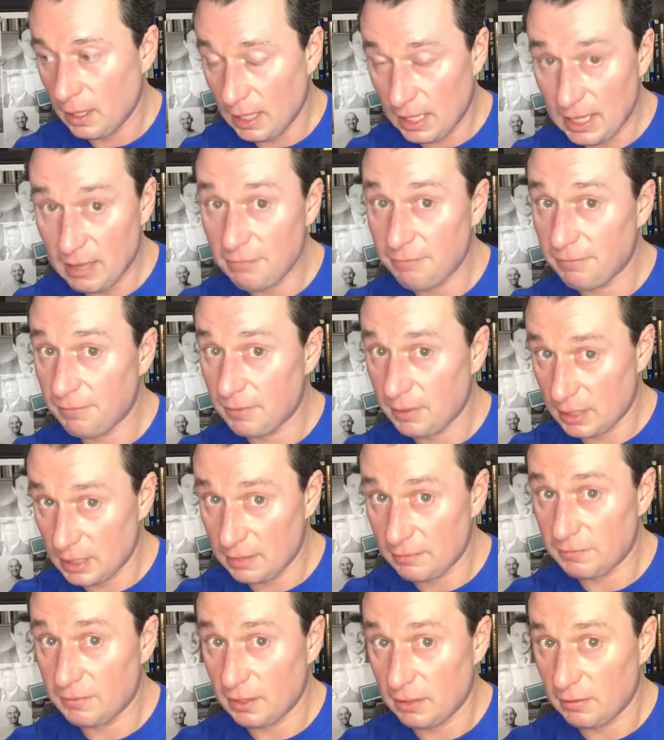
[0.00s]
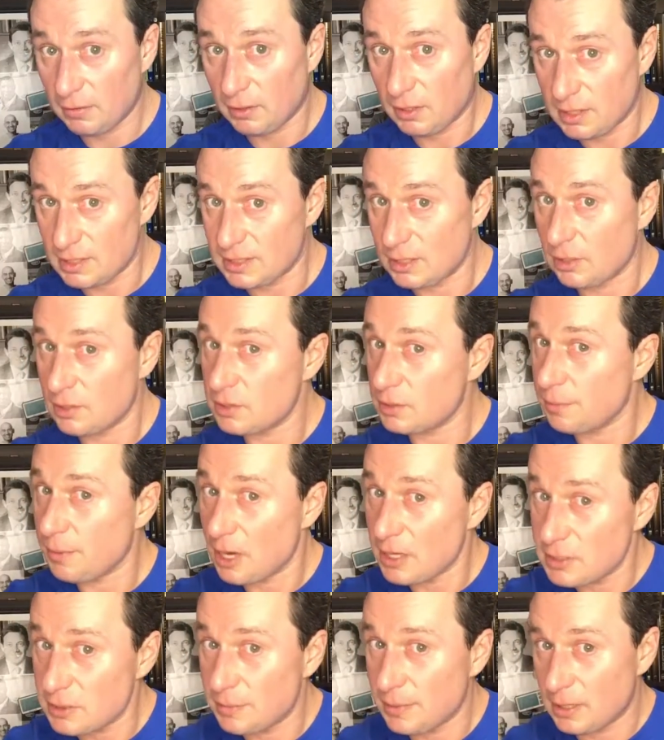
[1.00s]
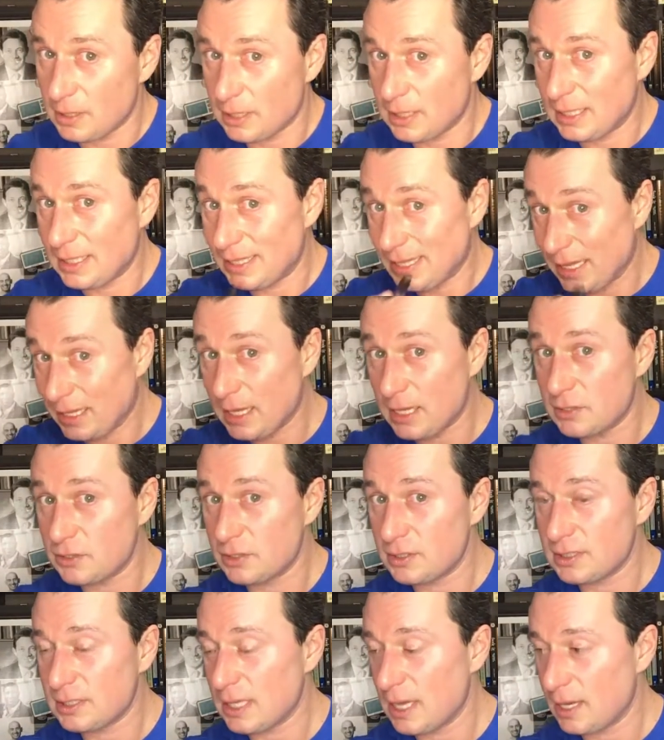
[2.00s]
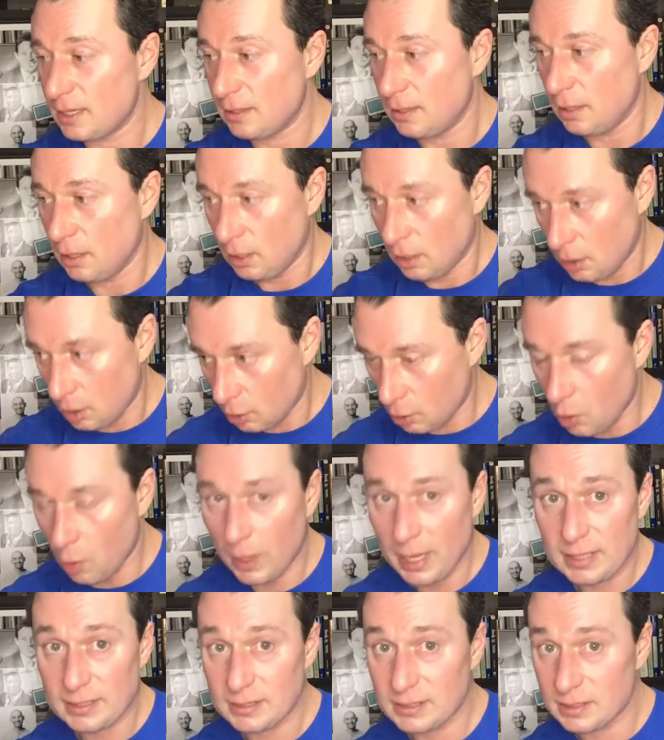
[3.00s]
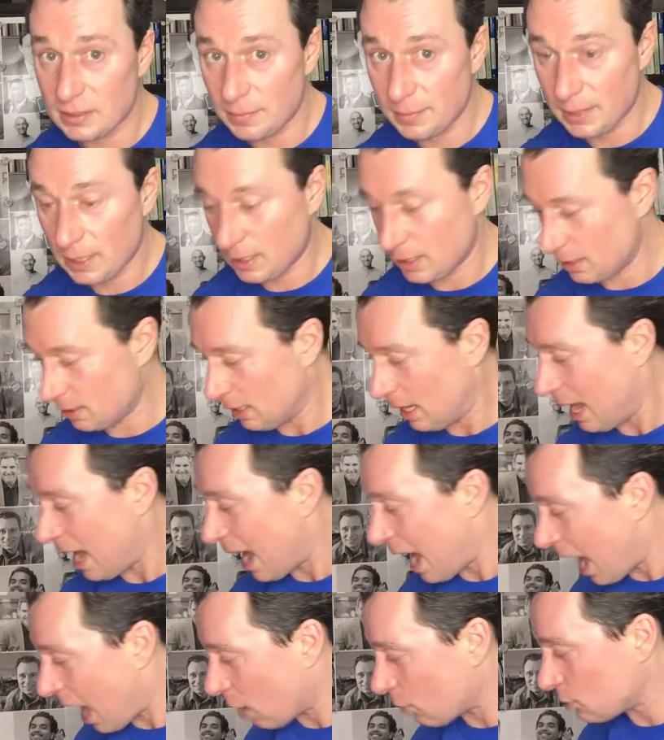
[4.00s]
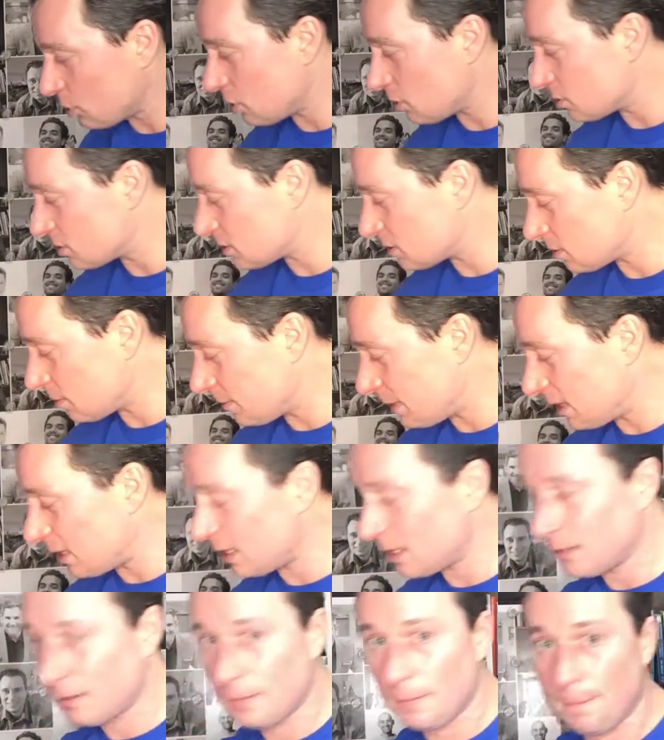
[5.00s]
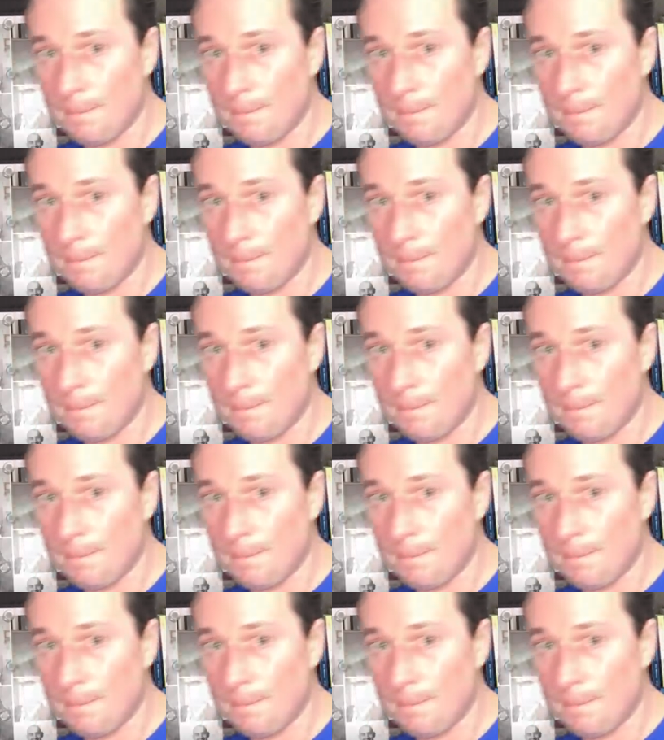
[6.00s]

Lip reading: because there is a possibility, like I just said, go ahead and submit it. How do you submit it?